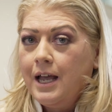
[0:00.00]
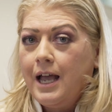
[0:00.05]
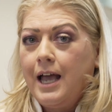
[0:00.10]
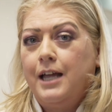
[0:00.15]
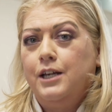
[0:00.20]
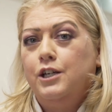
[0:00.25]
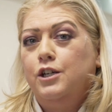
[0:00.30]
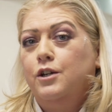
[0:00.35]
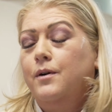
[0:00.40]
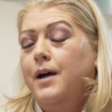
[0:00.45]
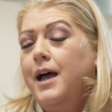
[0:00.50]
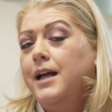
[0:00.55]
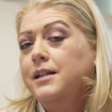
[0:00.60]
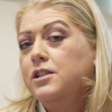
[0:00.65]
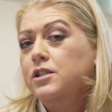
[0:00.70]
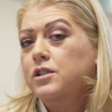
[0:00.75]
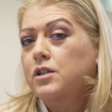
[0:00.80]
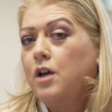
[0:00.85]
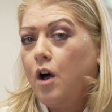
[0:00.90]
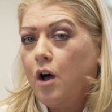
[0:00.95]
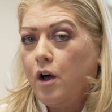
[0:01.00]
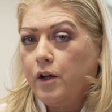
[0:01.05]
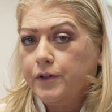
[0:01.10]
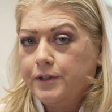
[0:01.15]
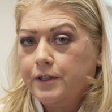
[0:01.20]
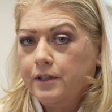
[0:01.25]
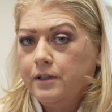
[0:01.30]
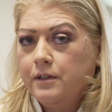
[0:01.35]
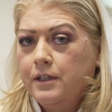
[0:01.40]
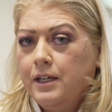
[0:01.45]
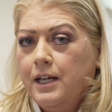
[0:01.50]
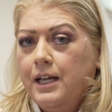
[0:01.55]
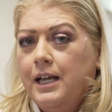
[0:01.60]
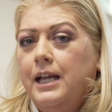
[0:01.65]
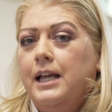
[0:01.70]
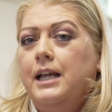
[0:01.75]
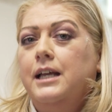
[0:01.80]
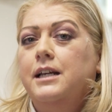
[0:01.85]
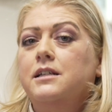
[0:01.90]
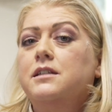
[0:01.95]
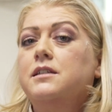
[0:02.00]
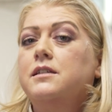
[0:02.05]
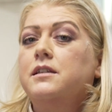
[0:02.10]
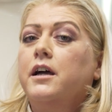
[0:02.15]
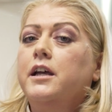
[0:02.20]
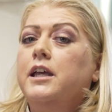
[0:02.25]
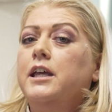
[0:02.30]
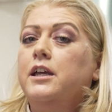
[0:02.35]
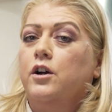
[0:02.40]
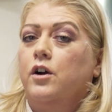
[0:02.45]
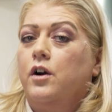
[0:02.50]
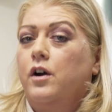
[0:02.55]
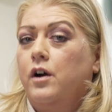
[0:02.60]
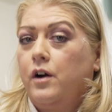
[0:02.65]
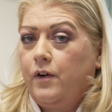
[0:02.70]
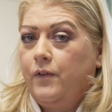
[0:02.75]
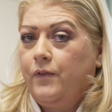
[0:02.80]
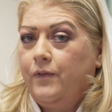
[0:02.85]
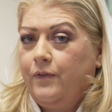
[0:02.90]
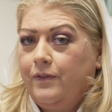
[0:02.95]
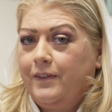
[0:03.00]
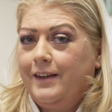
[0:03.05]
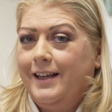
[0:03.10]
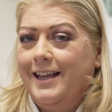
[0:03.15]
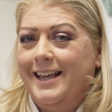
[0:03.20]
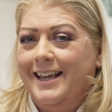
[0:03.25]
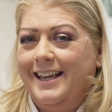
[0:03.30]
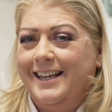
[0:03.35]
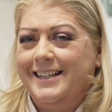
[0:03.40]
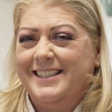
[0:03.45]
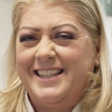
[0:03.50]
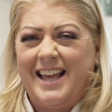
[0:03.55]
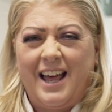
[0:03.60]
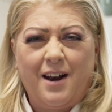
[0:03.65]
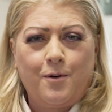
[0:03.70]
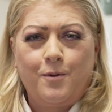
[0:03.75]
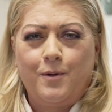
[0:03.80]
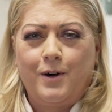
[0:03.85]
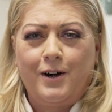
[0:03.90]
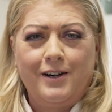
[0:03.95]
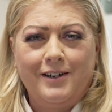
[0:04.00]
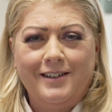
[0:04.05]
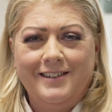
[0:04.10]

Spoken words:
and you add salt, it is suckier. Is that a word?